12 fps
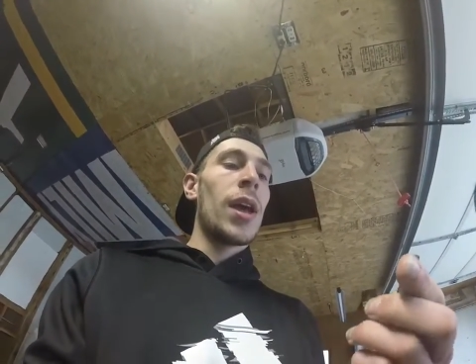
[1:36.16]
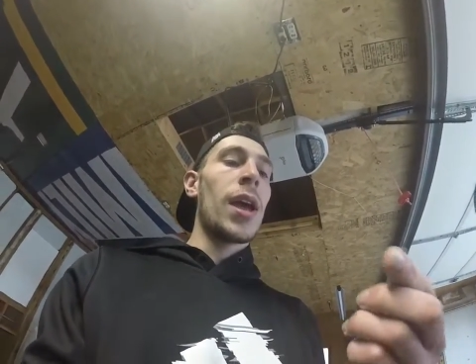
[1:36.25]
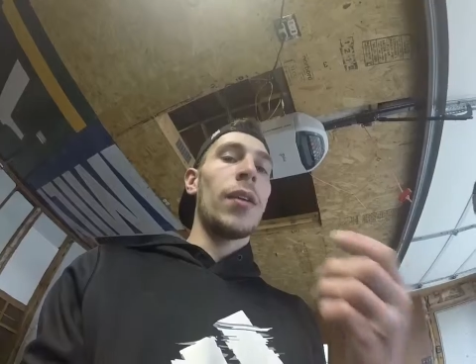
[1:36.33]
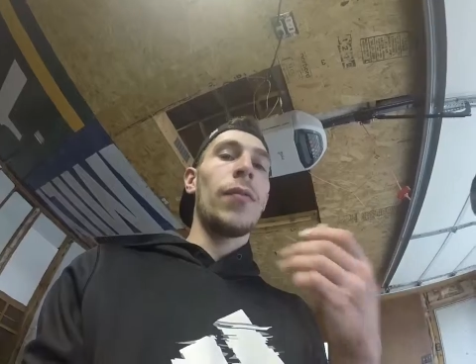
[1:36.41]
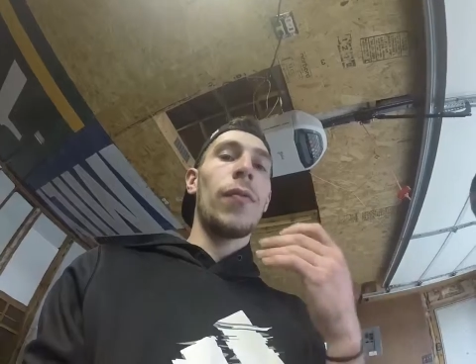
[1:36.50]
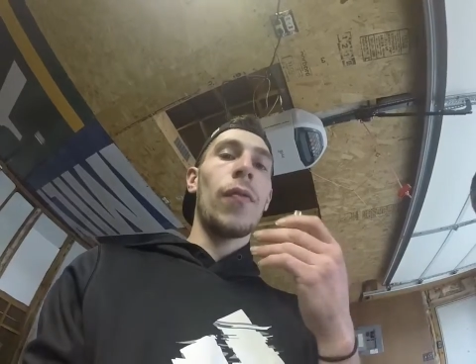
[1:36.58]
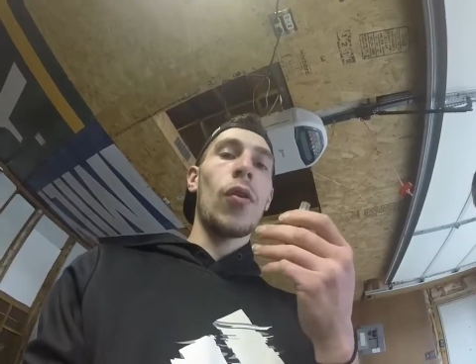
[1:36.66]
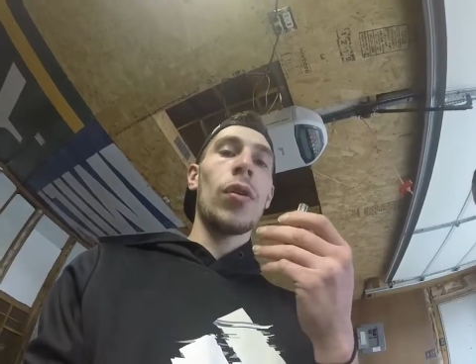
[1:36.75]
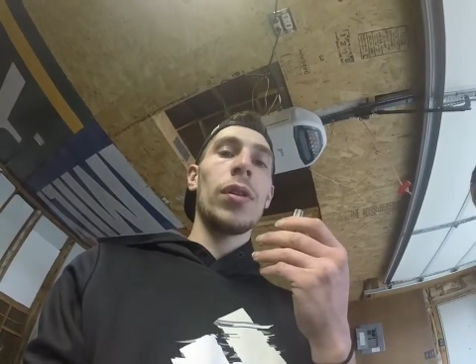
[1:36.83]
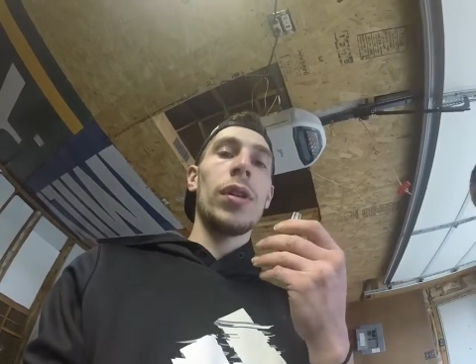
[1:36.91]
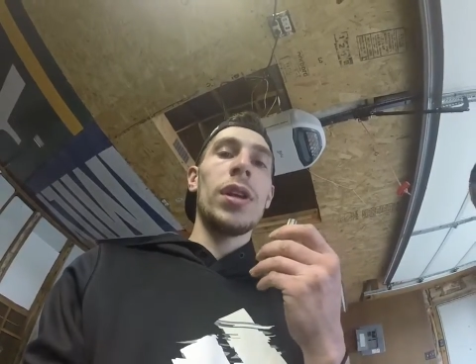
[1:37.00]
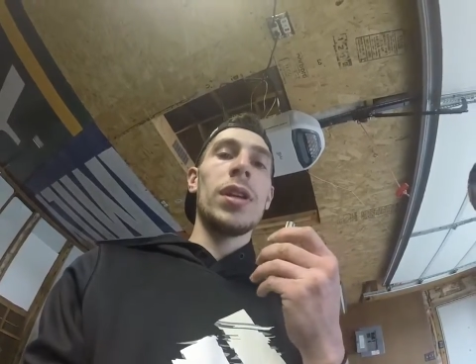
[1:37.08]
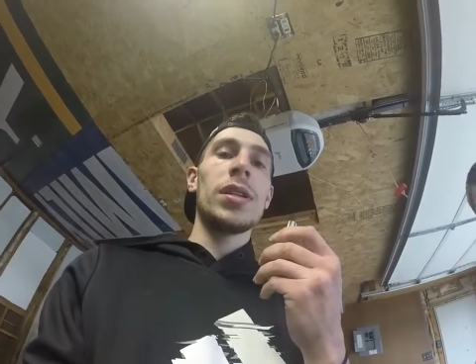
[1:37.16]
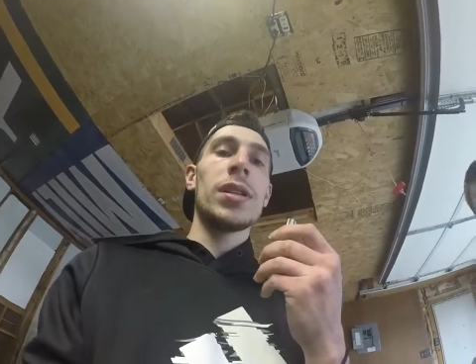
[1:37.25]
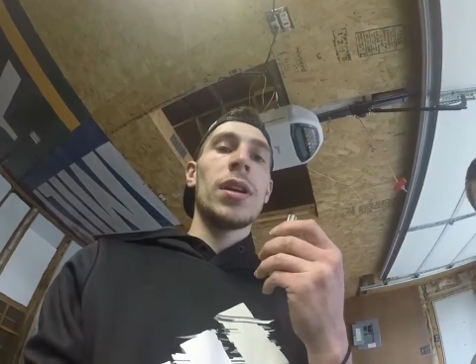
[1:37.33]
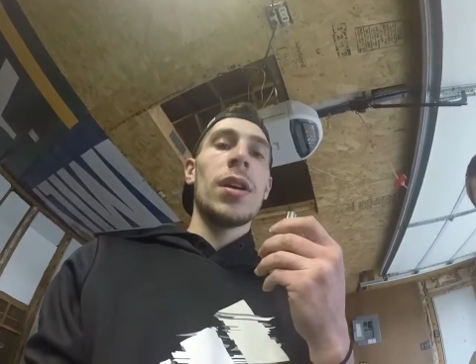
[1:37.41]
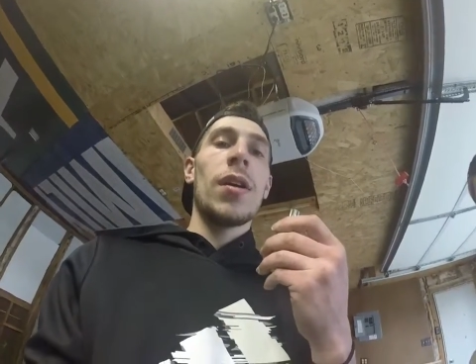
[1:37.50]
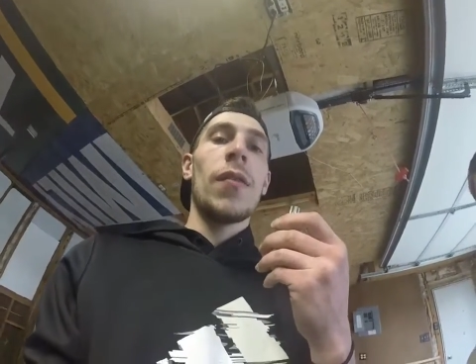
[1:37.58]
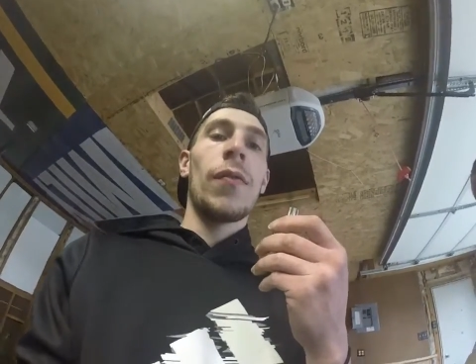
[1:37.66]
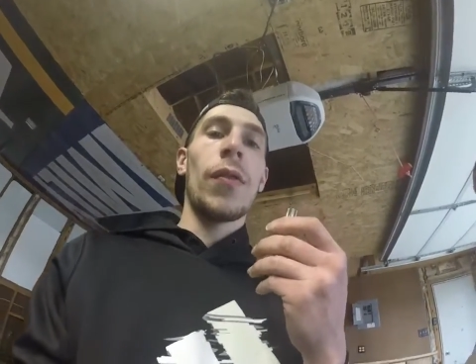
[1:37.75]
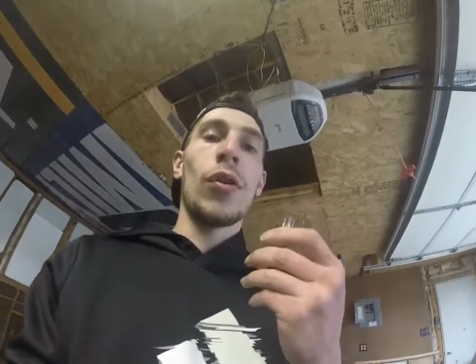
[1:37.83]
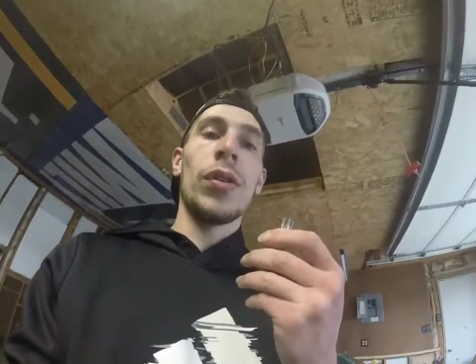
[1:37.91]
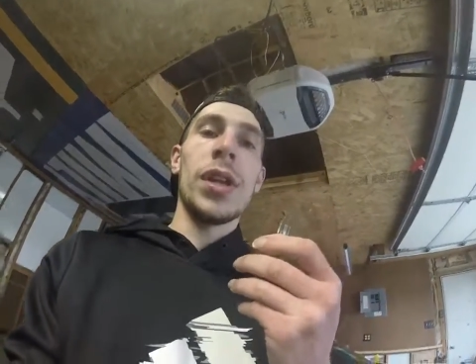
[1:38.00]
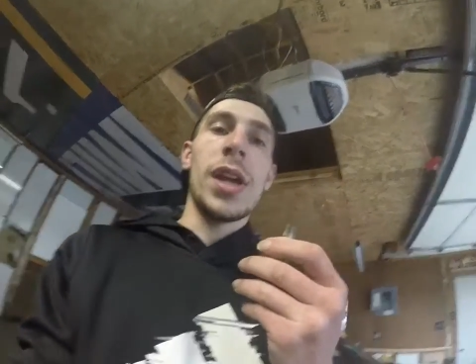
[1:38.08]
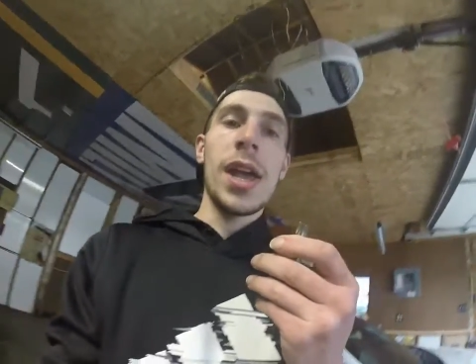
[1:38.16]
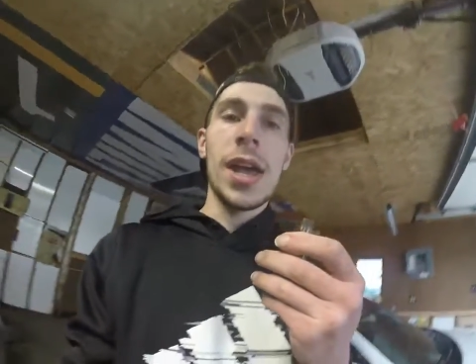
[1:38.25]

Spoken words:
had 4 of these for only